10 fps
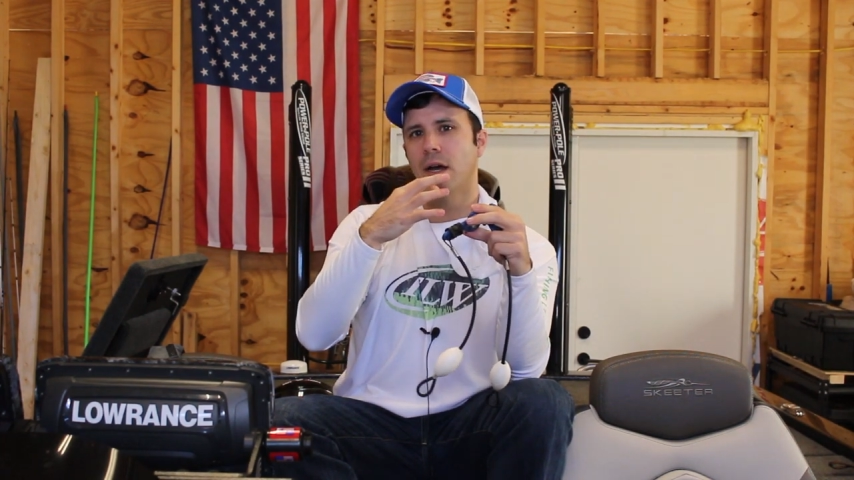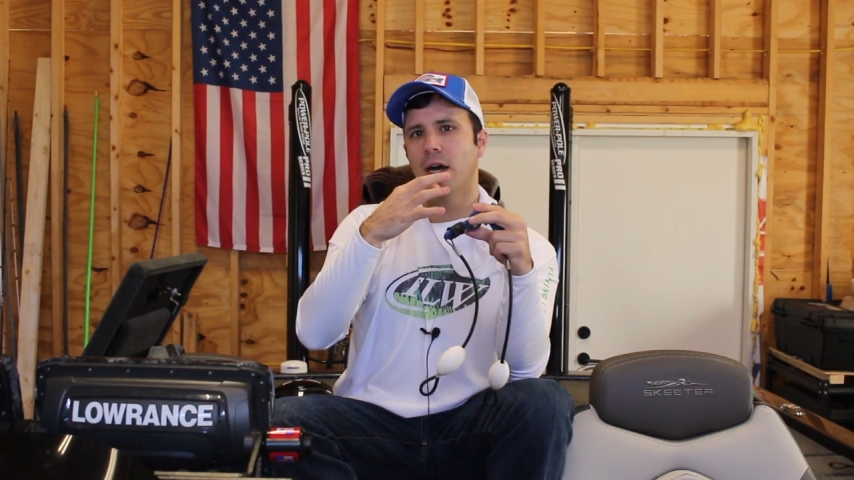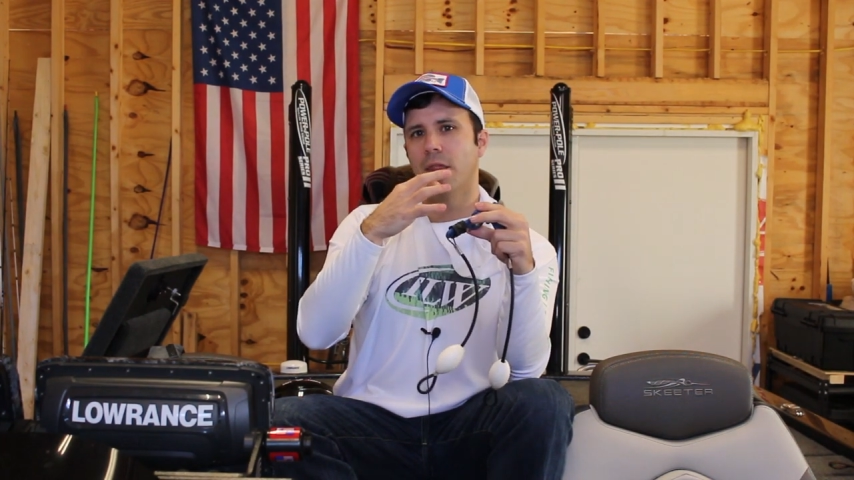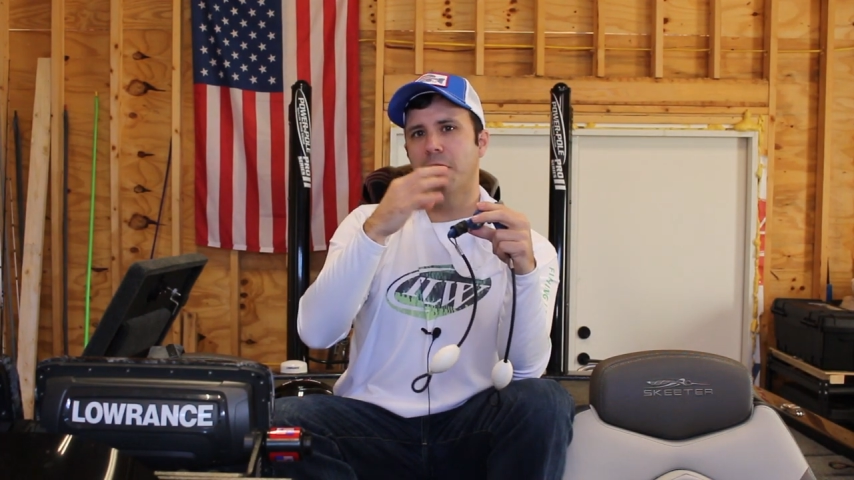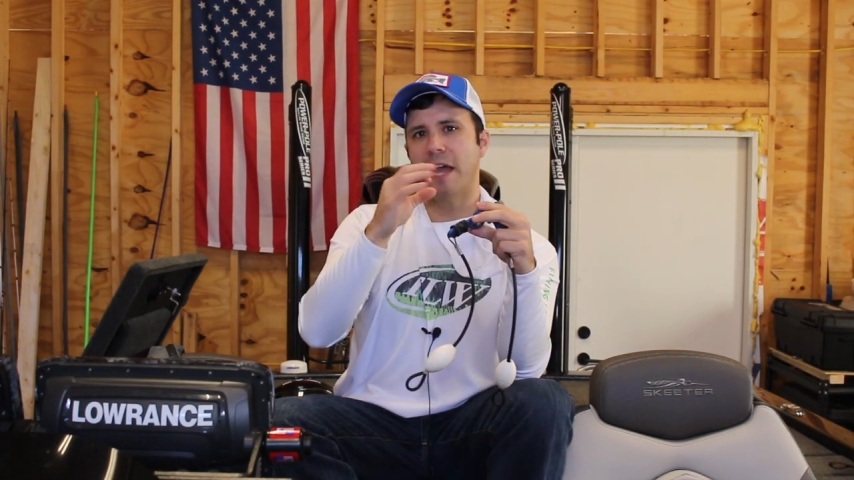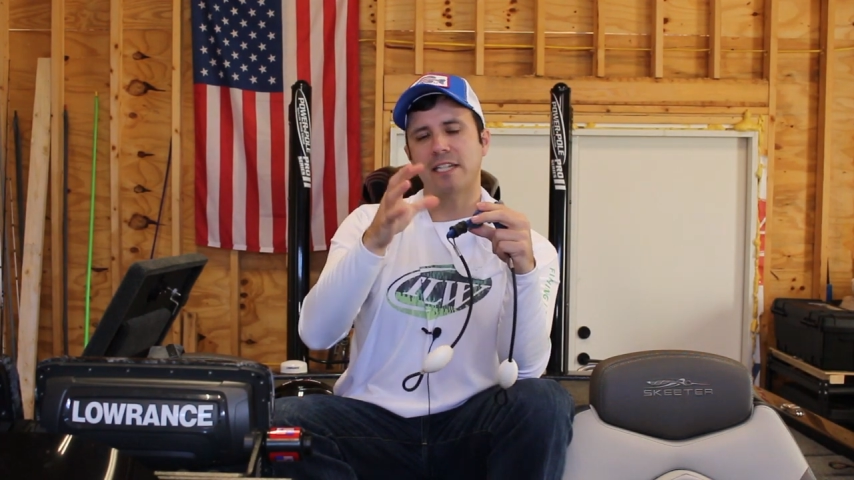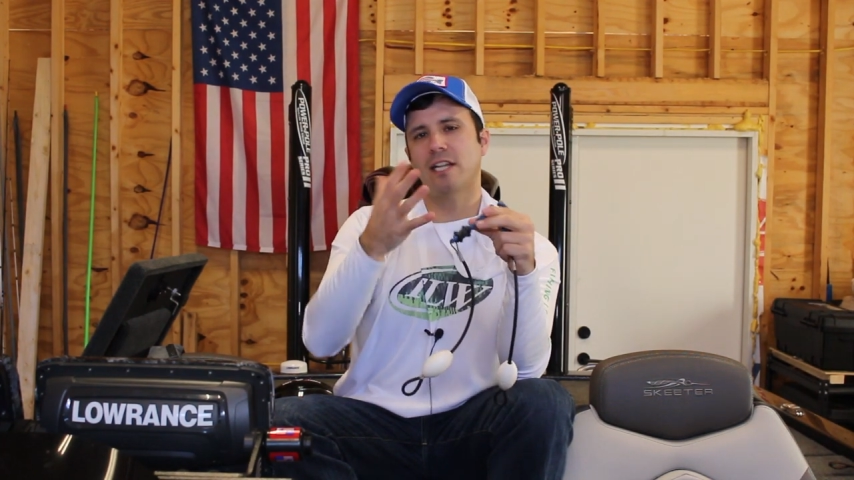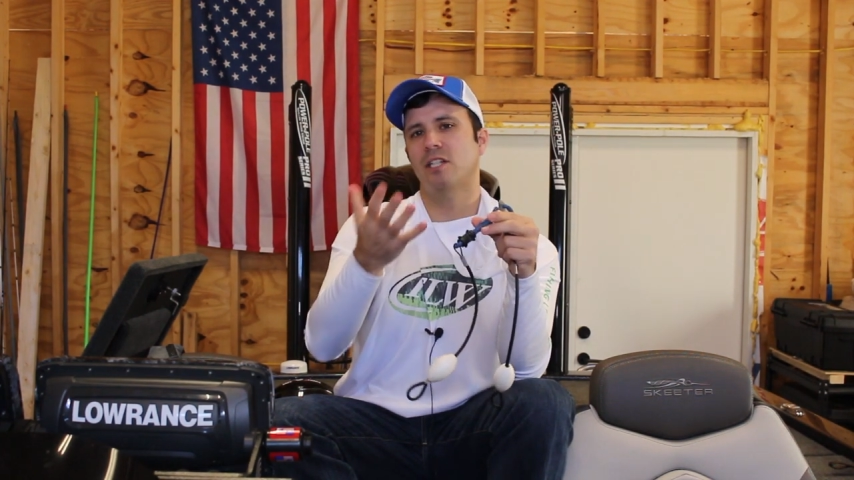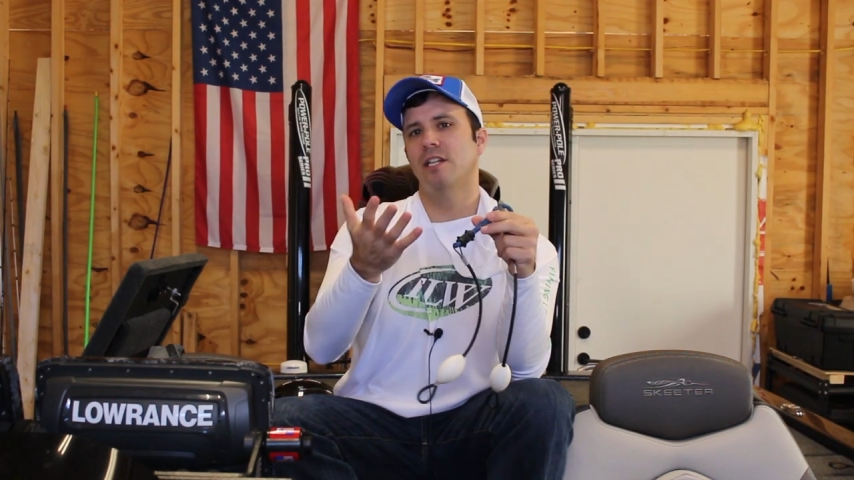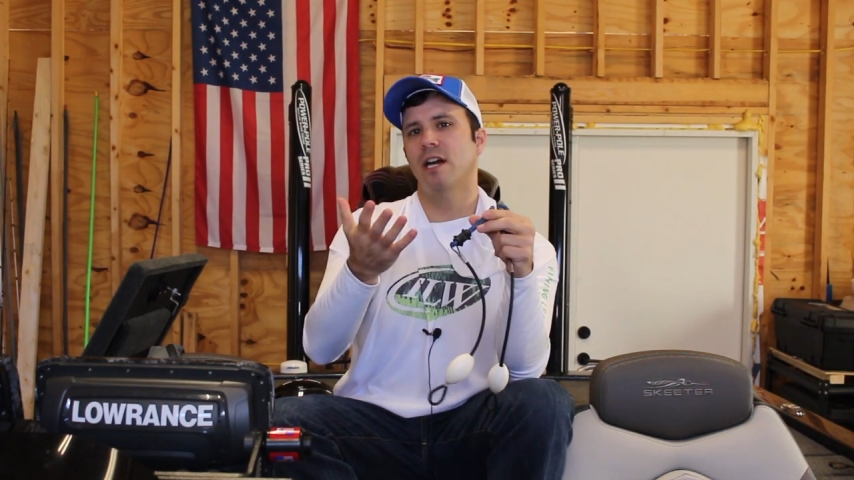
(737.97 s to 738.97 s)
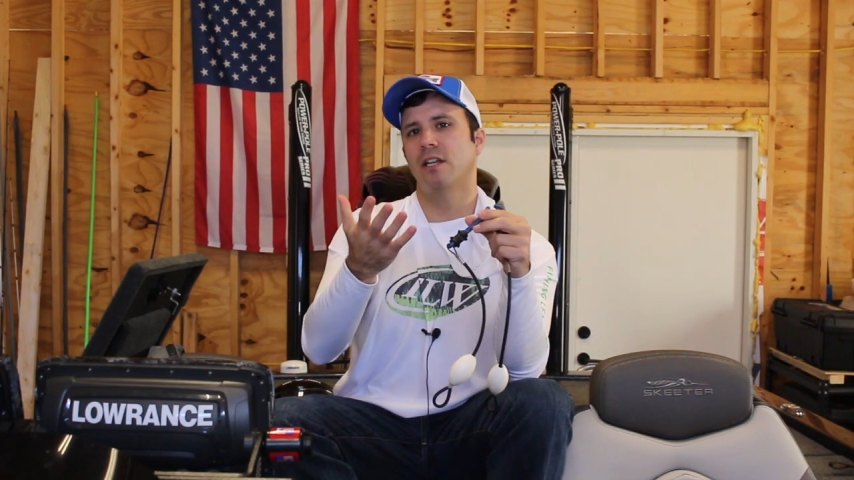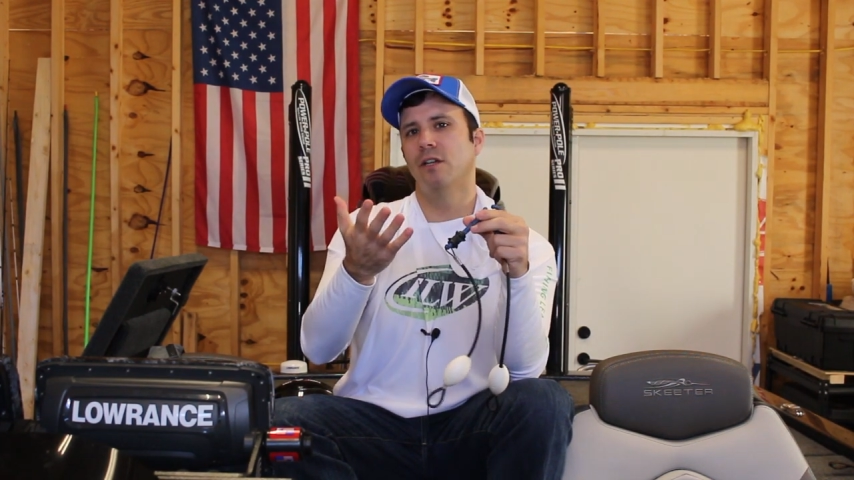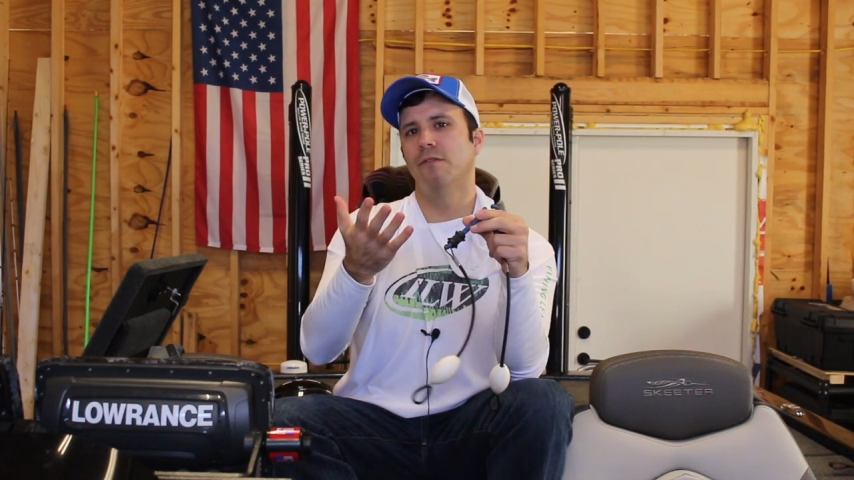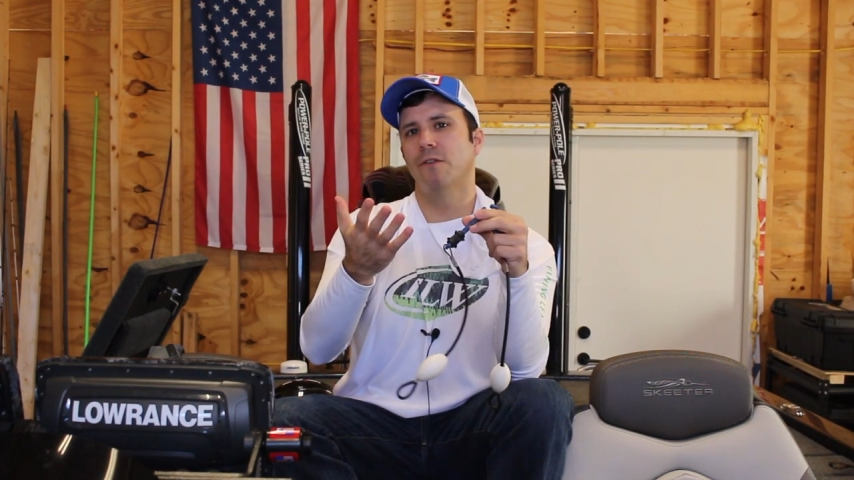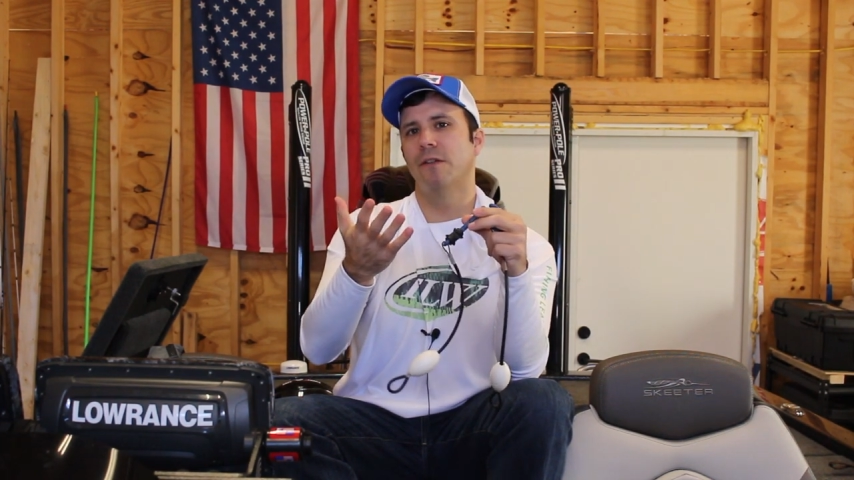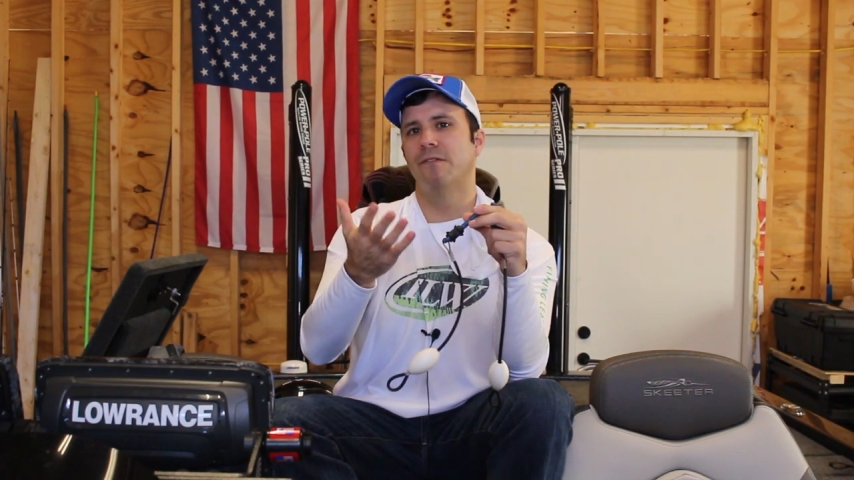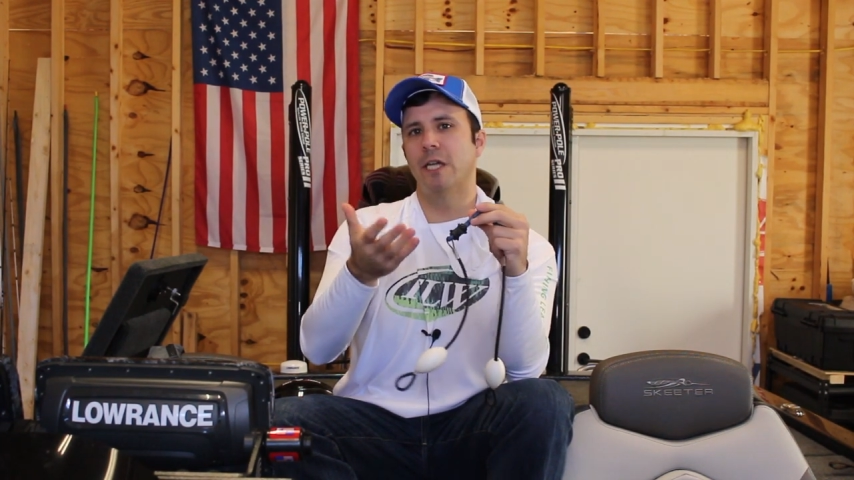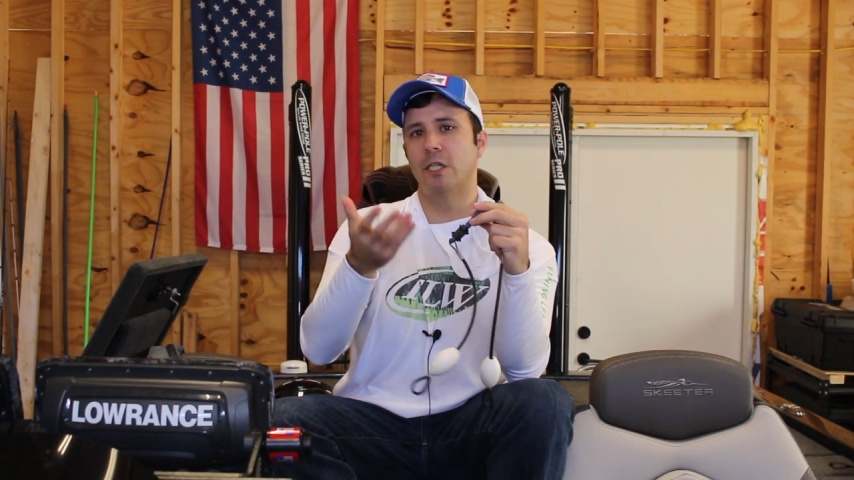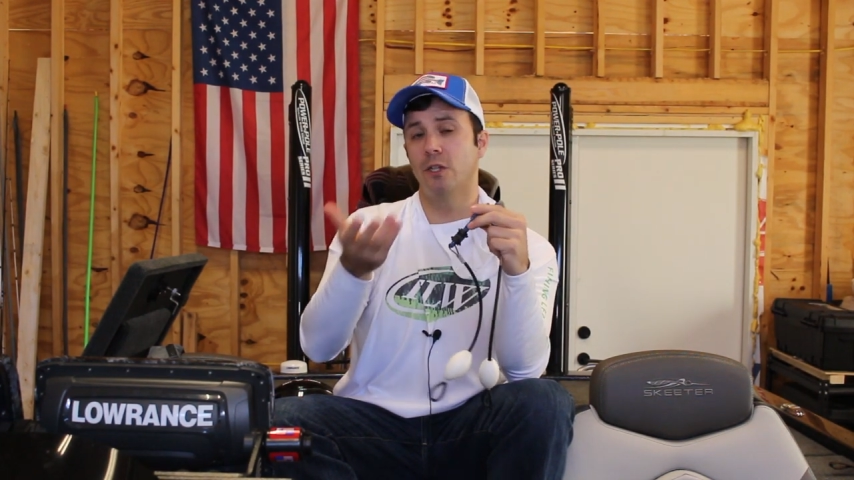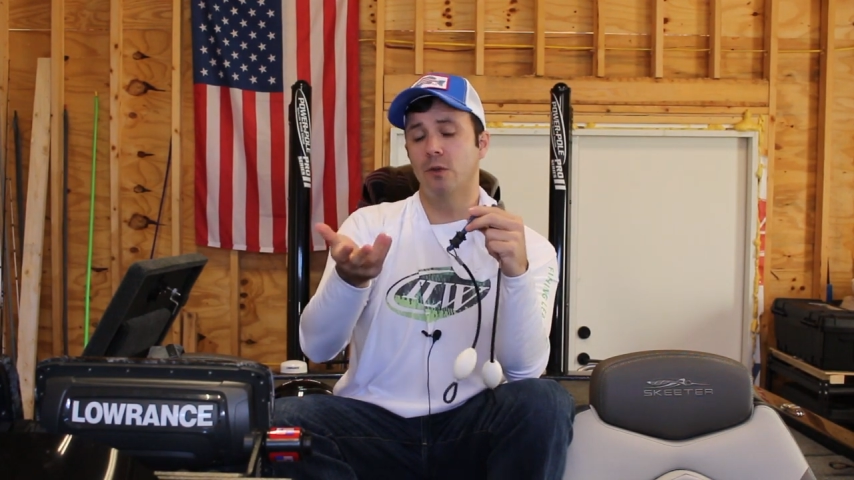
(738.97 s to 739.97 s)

uh, that's actually not good for the fish,